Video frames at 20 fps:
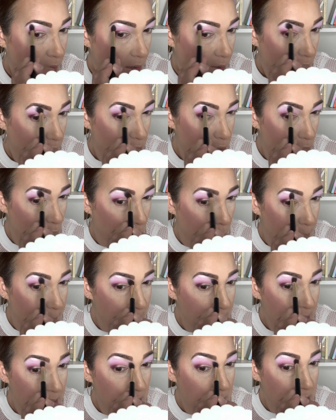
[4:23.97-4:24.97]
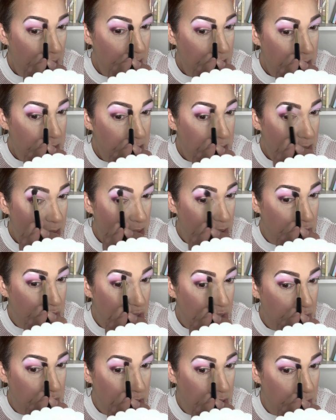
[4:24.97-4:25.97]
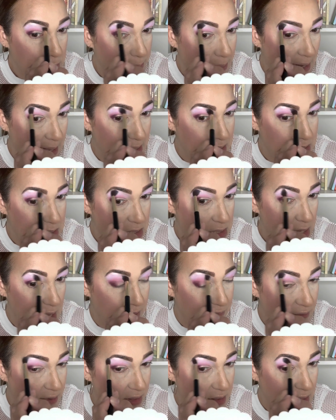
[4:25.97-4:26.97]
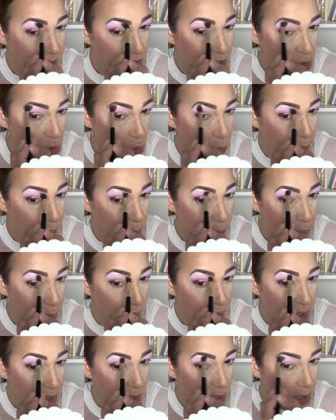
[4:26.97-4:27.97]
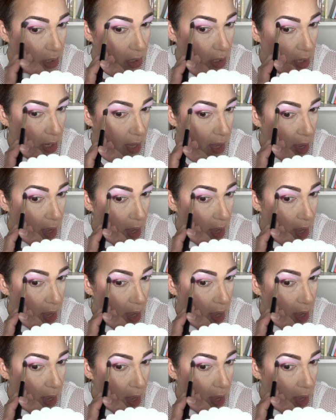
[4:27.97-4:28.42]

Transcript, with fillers: No mess. It just blends everything super pretty.